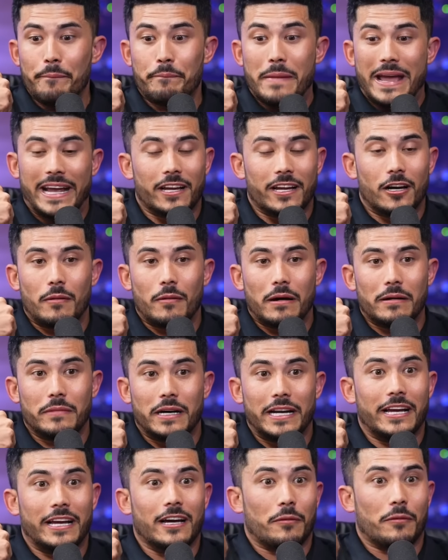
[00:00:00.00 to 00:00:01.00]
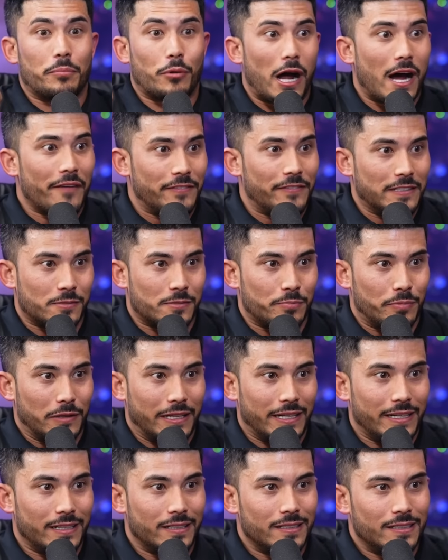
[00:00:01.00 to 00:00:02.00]
making all my money on a profit
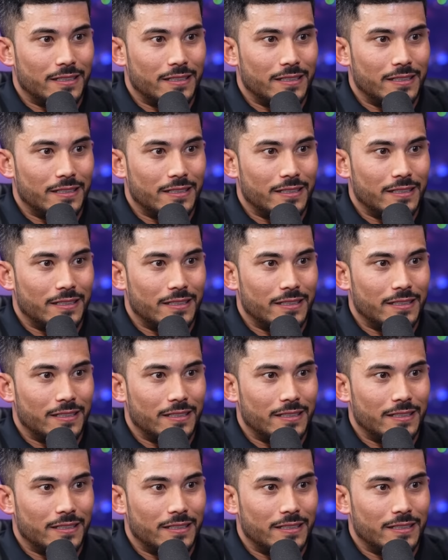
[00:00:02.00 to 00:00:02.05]
split.